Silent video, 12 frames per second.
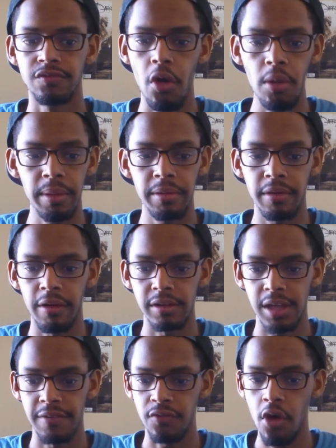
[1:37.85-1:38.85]
form it
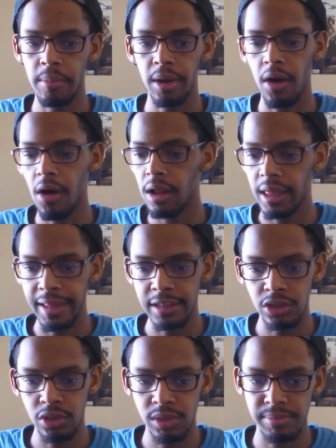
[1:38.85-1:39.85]
all
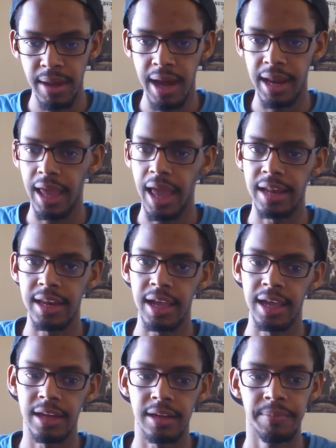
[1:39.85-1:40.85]
into his body, and
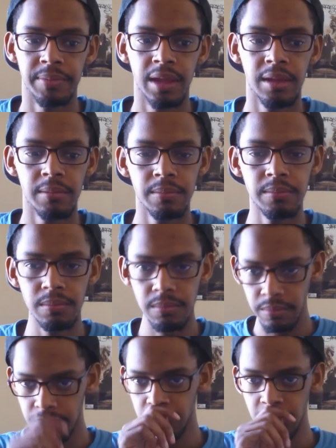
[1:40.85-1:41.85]
then,
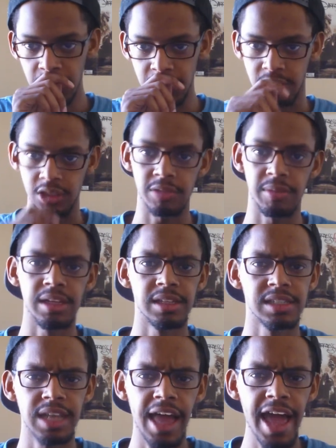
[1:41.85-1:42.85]

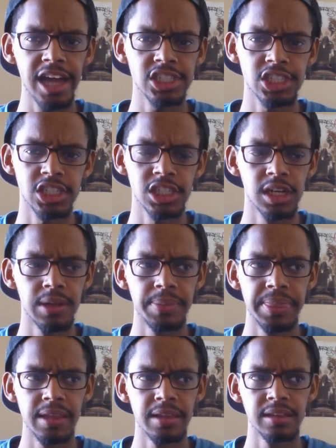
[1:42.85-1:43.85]
slash
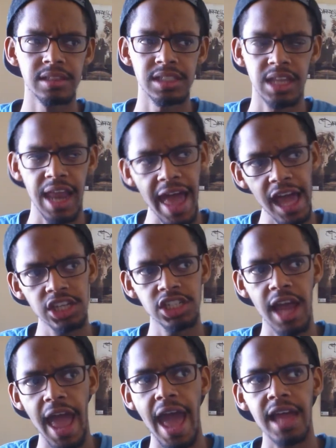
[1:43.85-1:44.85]

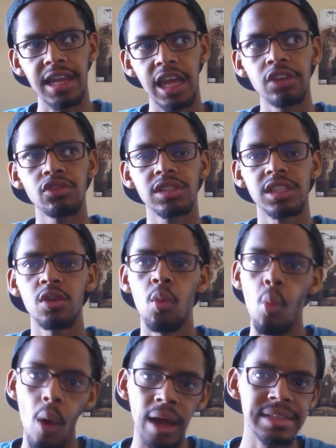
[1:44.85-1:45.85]
at
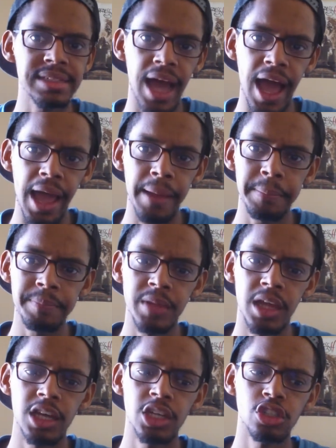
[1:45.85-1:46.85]
Hendrickson one time
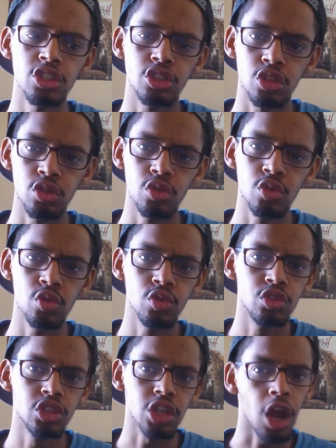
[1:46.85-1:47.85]

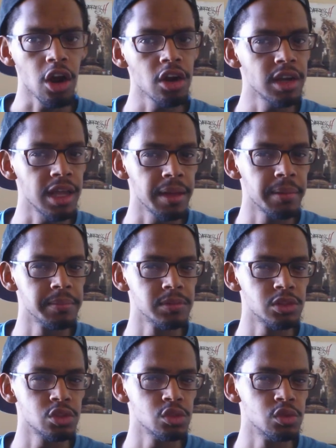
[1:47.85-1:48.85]
to turn
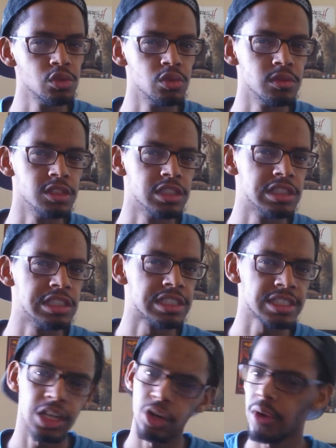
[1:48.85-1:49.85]
him to
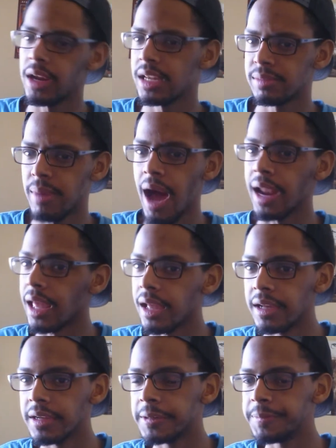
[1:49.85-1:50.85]
disintegrate his body.